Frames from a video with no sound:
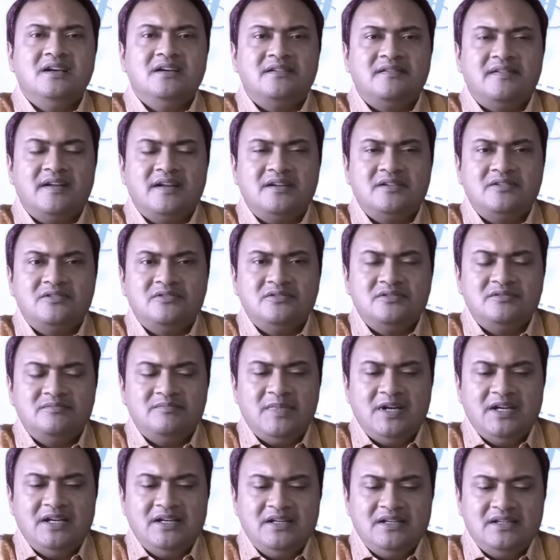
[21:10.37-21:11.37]

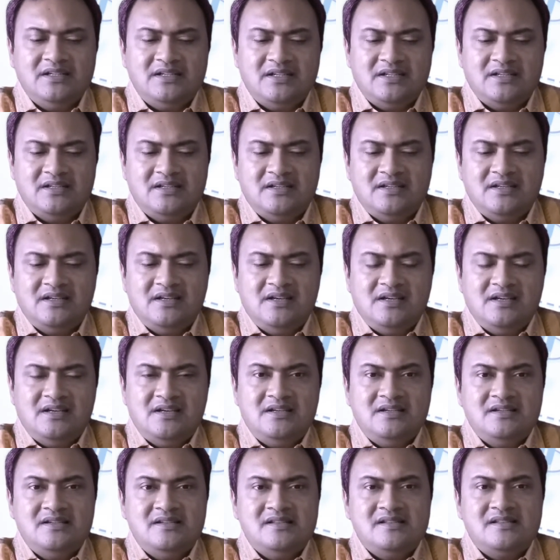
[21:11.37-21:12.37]
recruitment
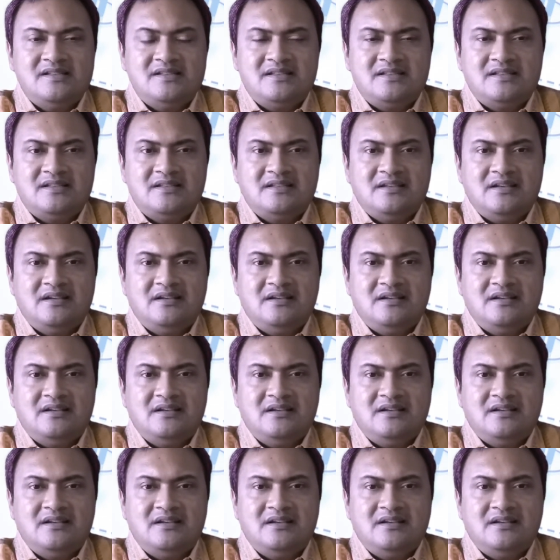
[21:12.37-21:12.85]
is